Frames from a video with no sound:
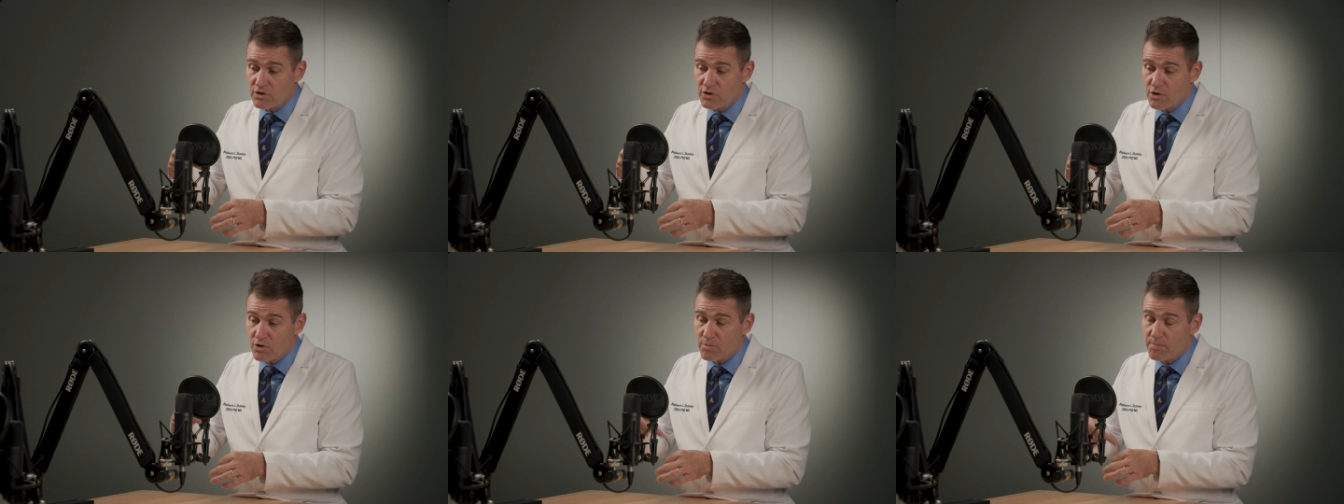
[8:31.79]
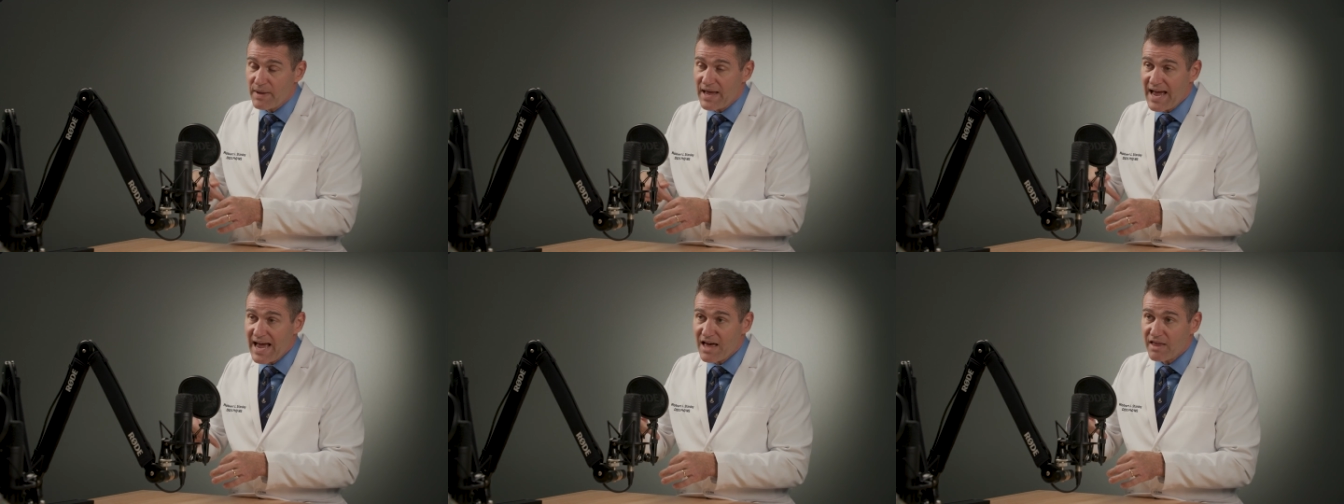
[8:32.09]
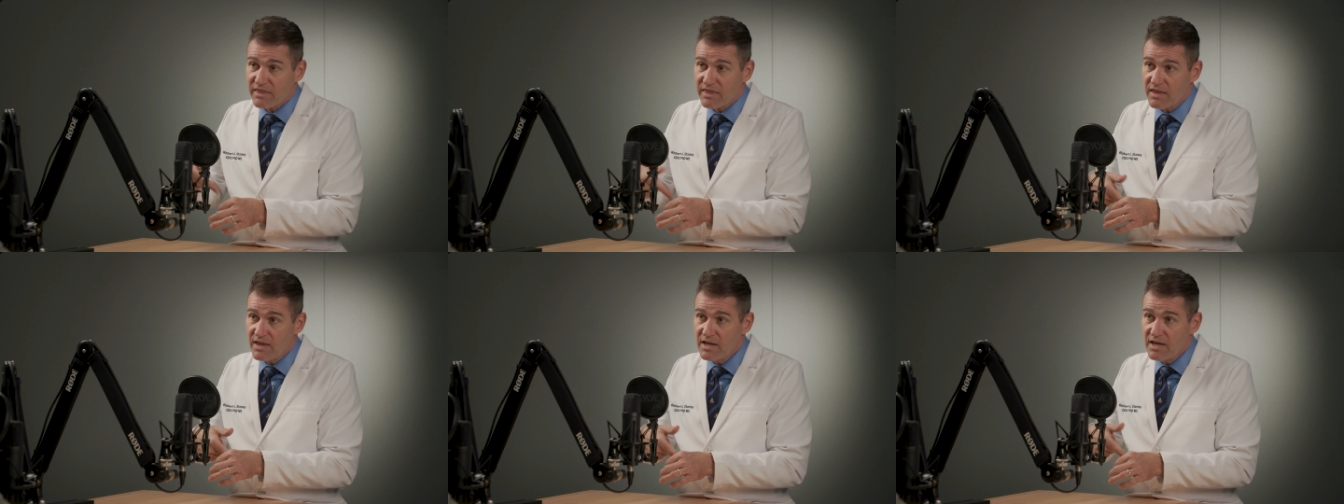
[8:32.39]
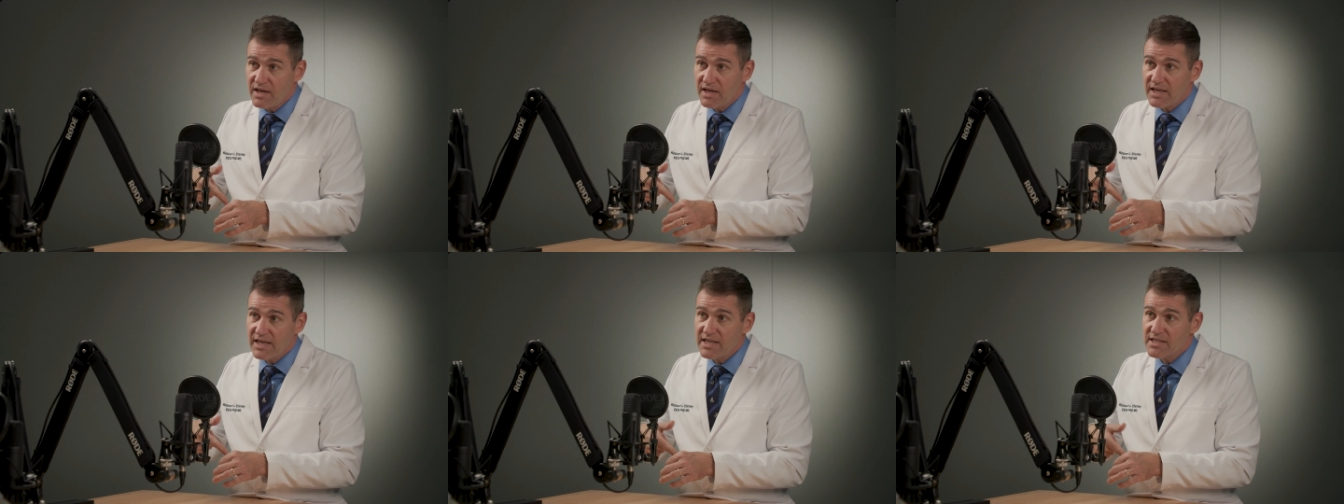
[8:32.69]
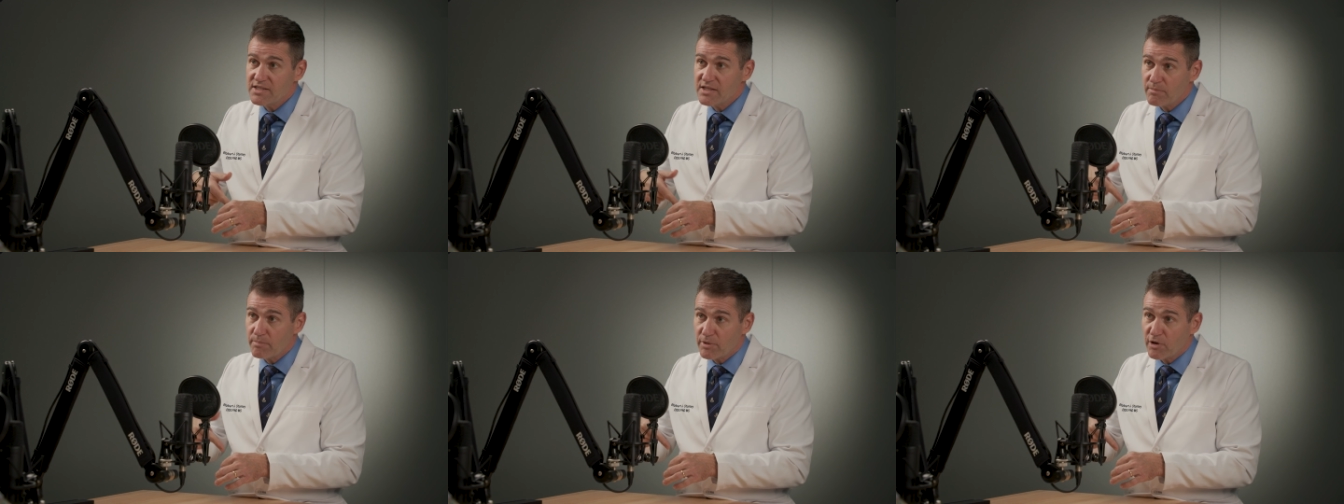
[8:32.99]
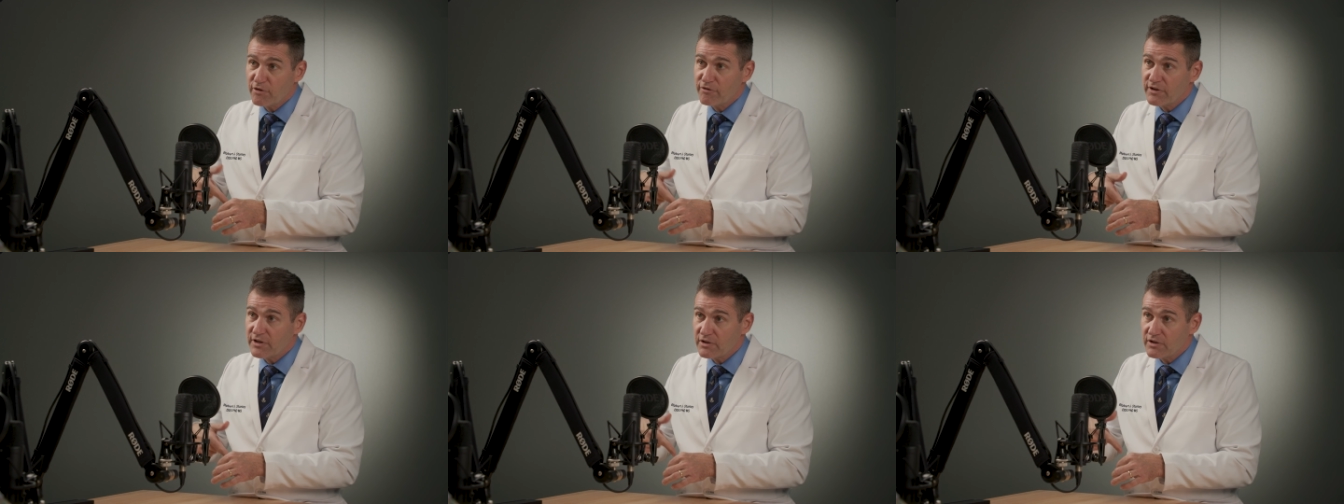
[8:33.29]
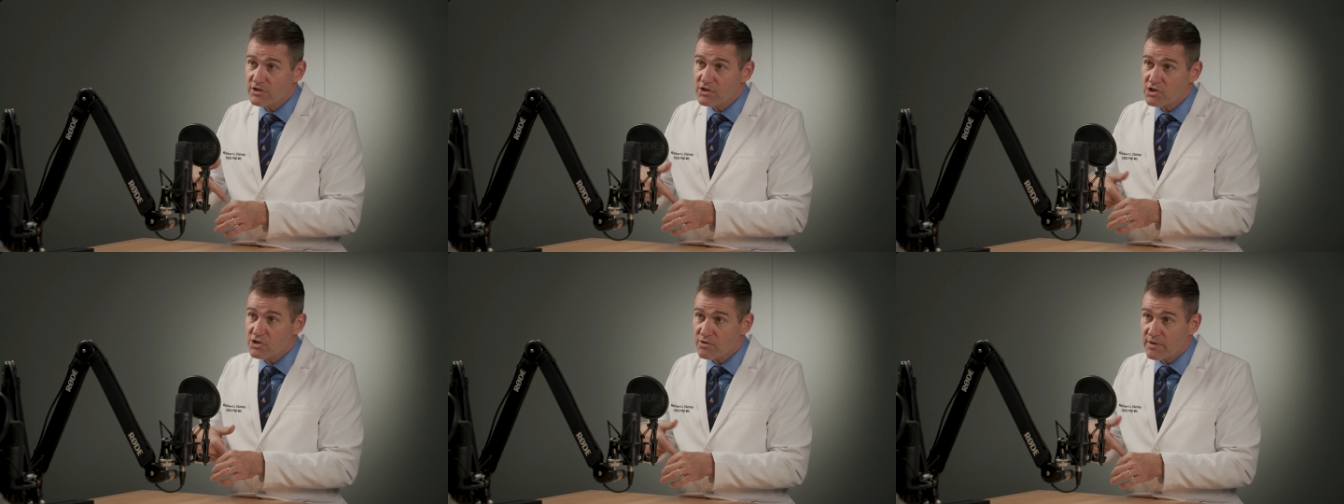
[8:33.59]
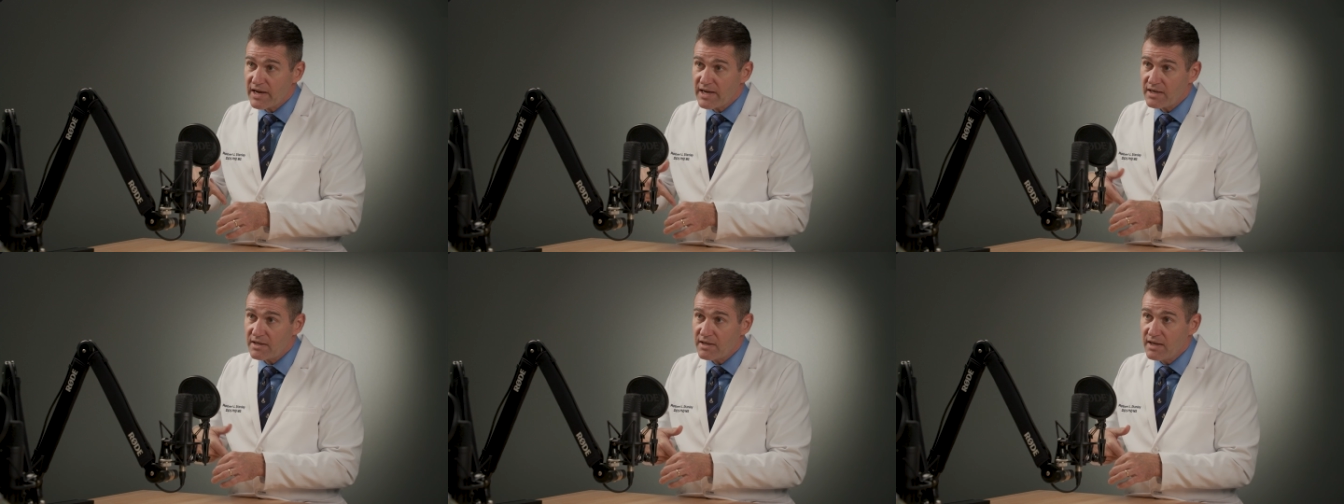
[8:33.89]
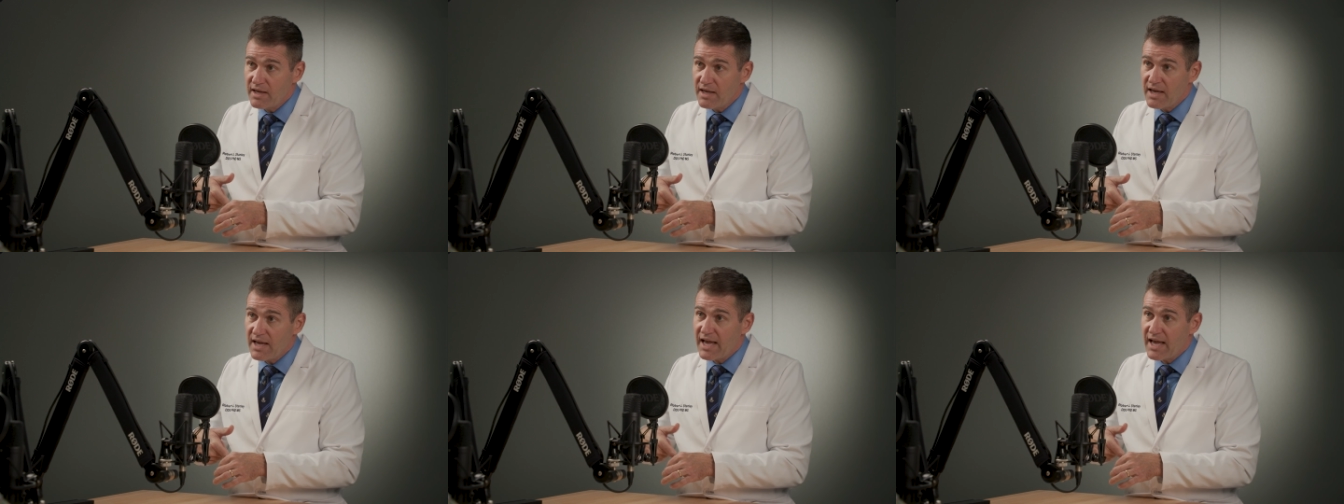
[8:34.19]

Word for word: your path isn't perfectly straight.